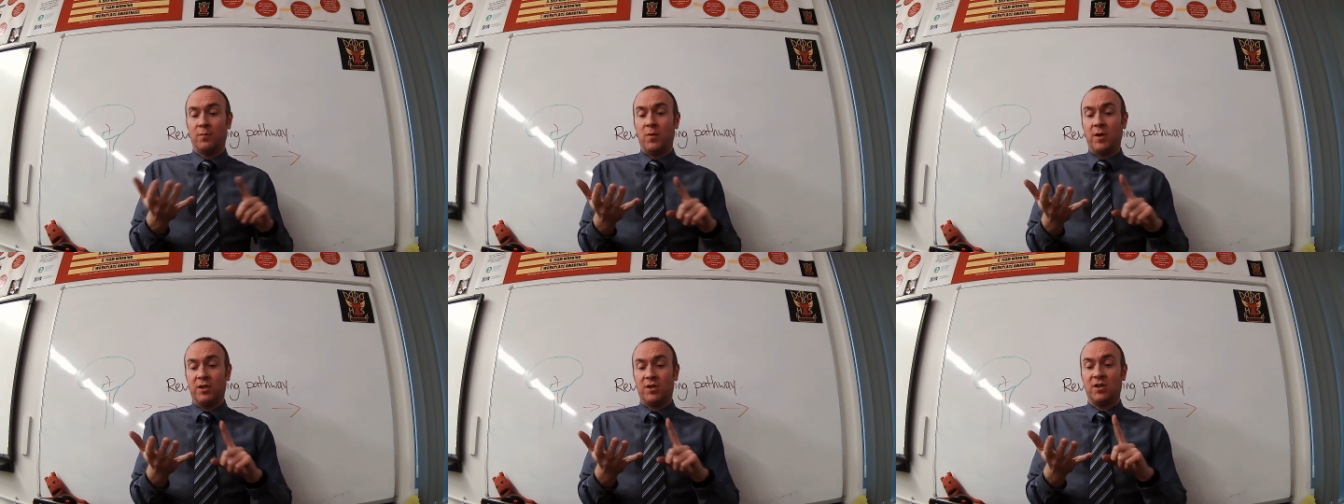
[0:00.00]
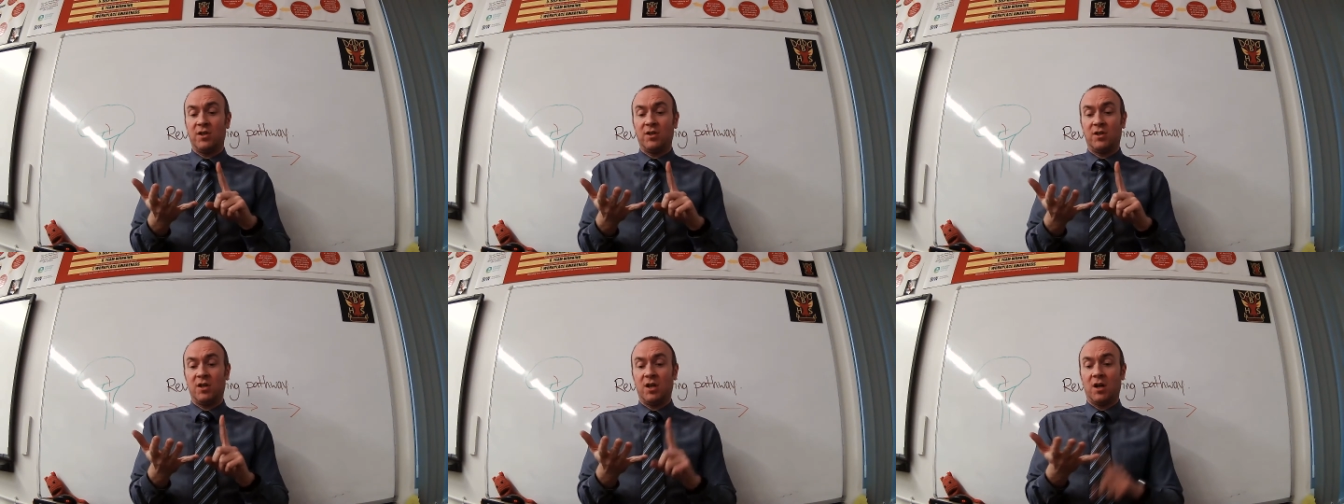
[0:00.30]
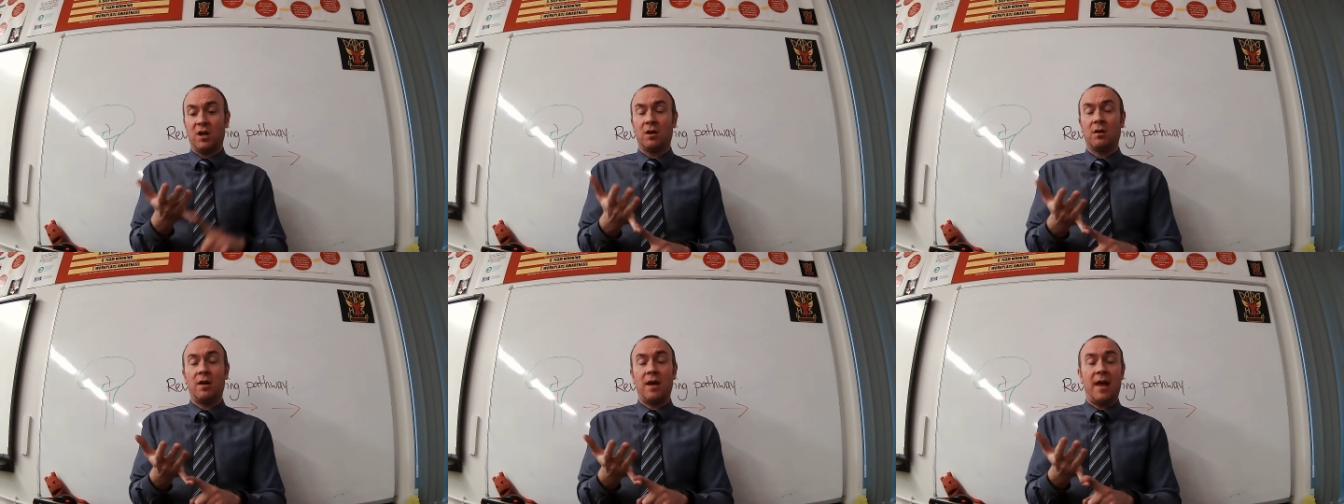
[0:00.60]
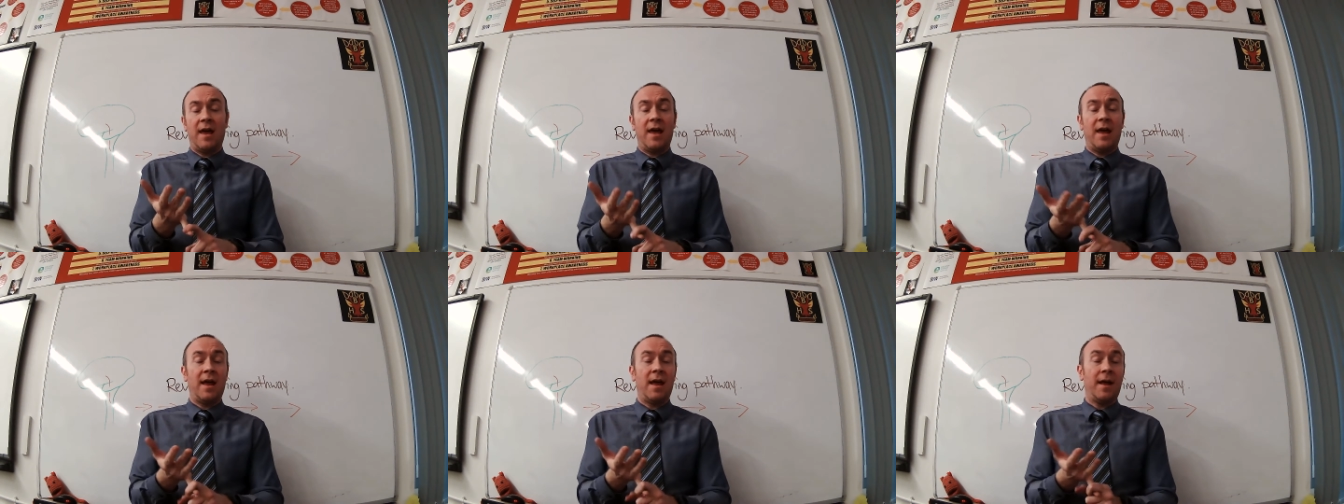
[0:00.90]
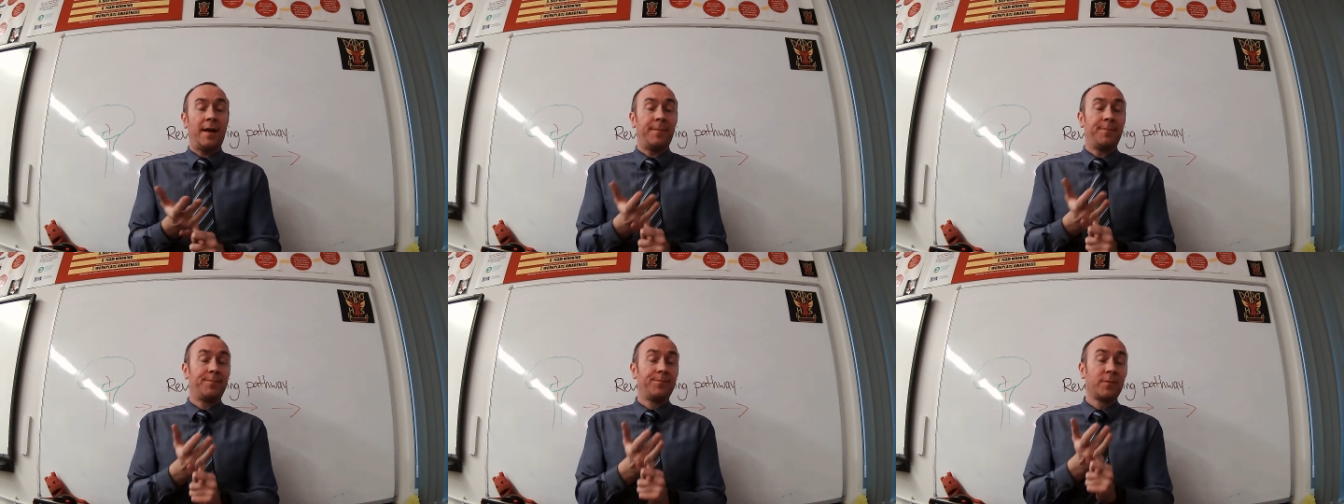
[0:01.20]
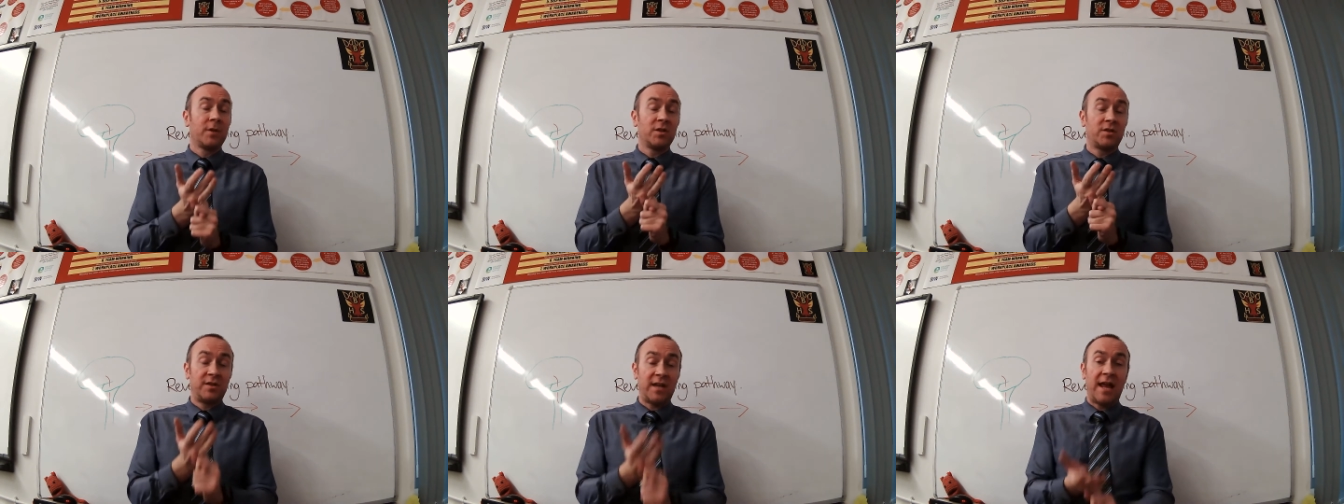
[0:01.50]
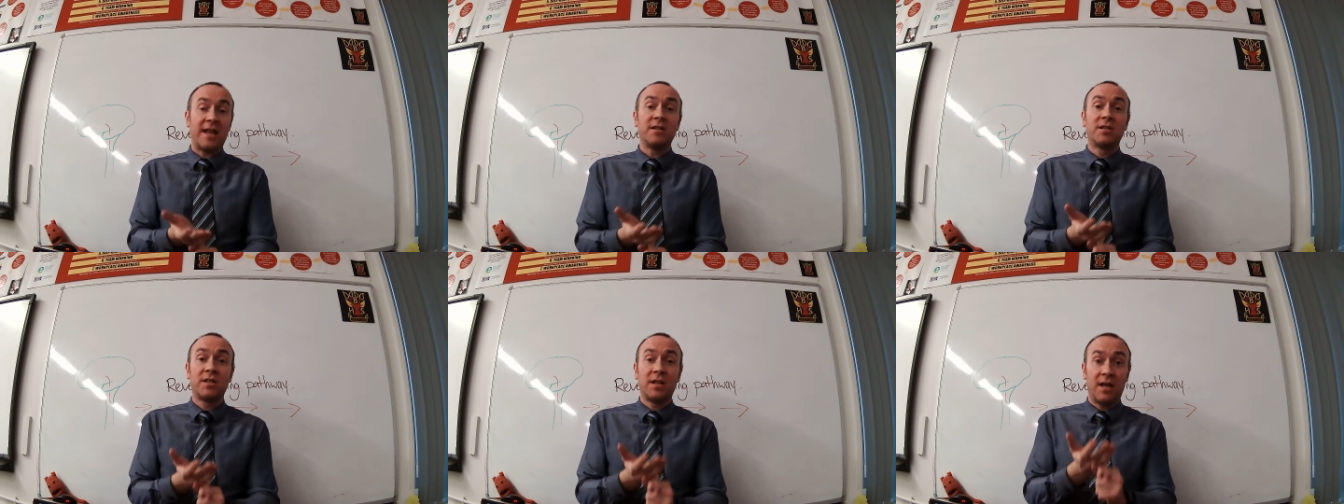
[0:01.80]
is your
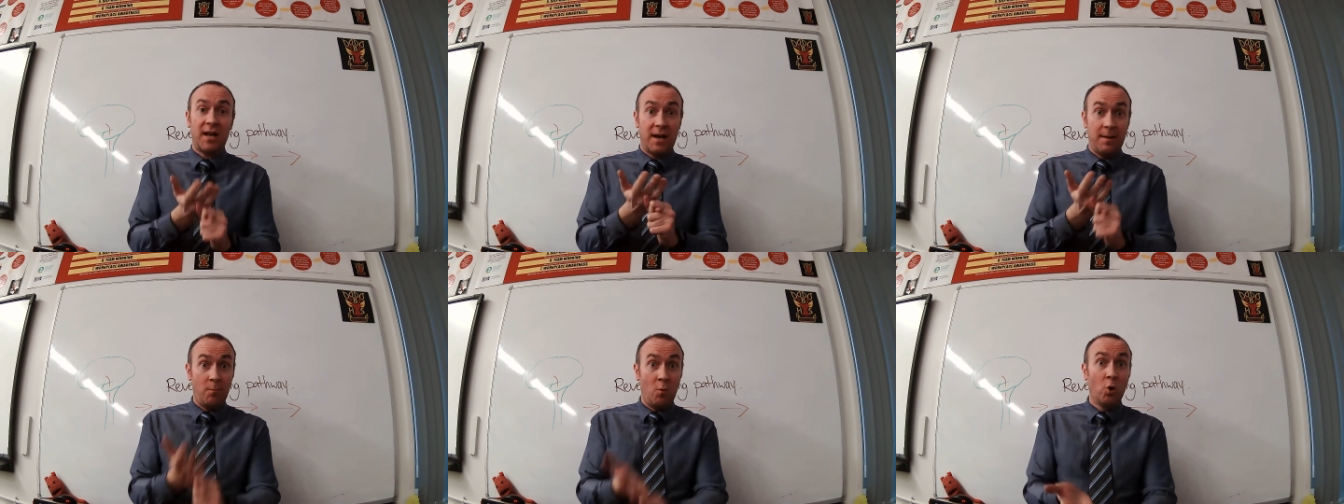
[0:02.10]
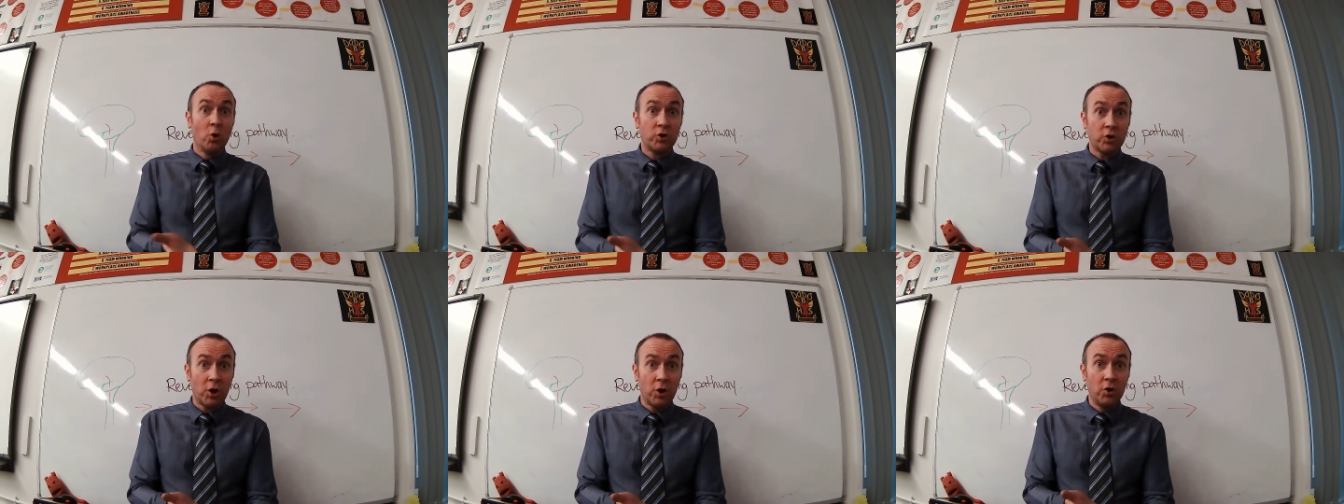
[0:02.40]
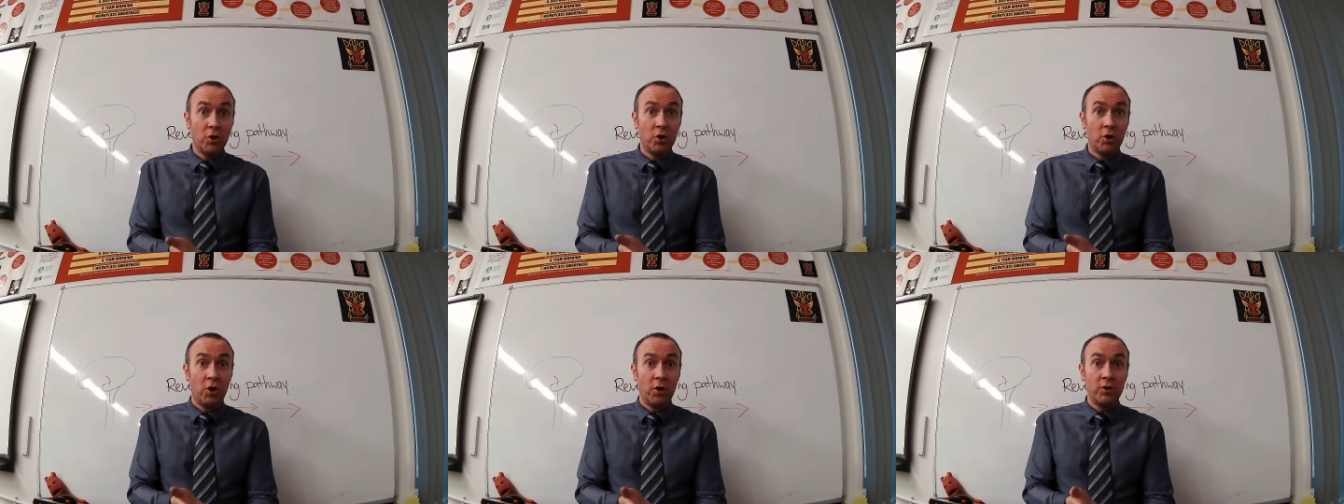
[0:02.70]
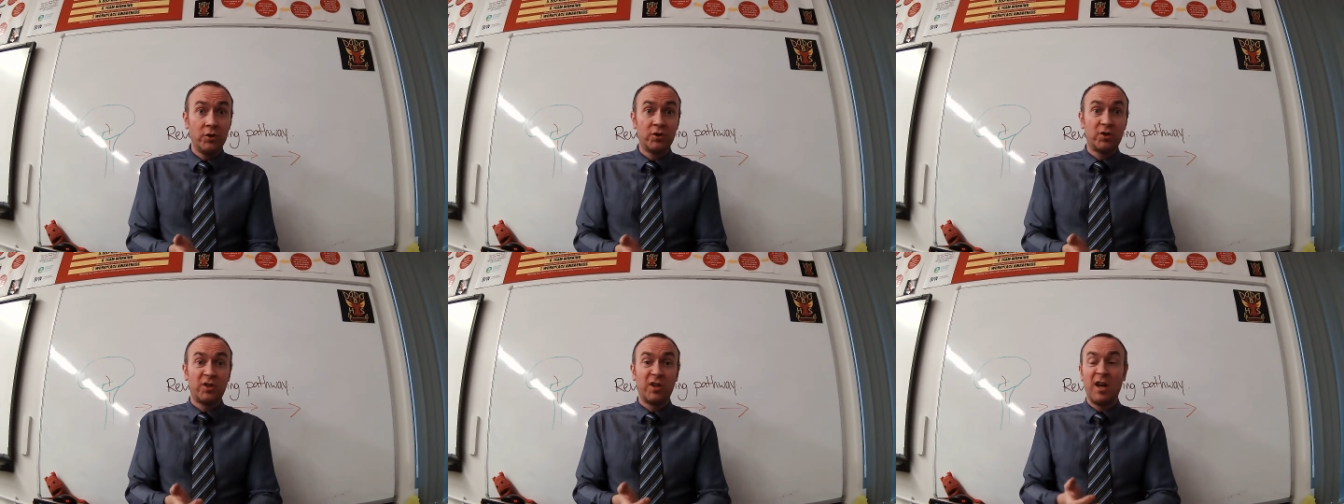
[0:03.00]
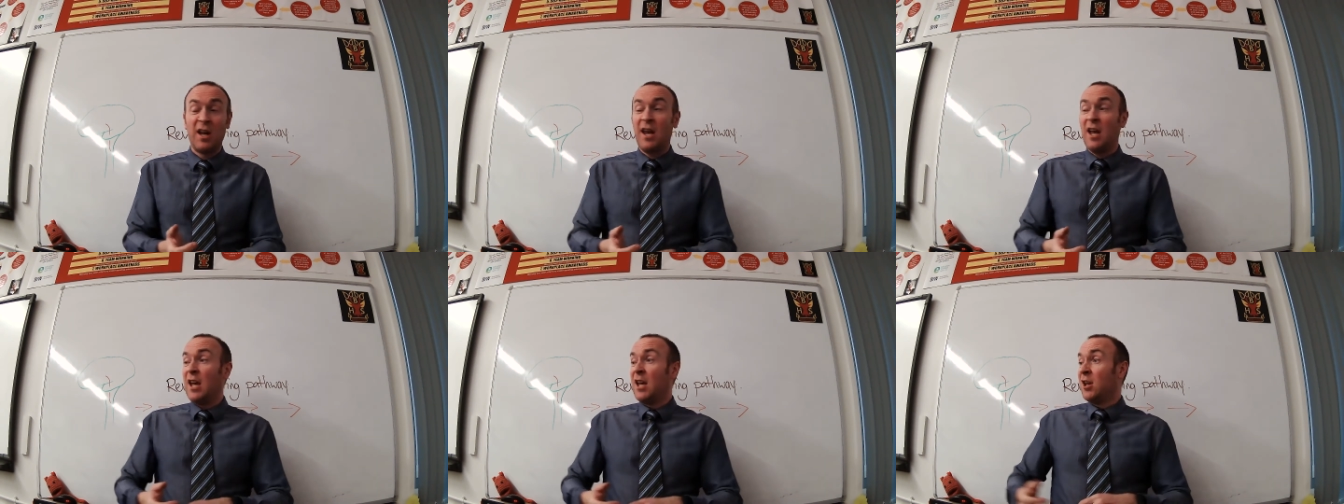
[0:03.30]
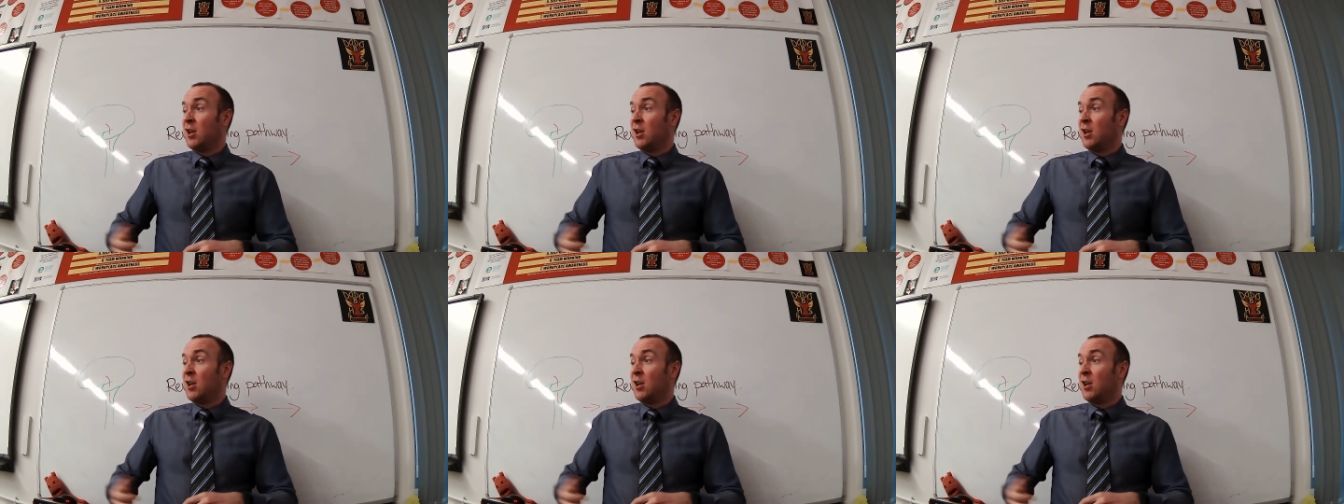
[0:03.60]
sensory and motor neurons,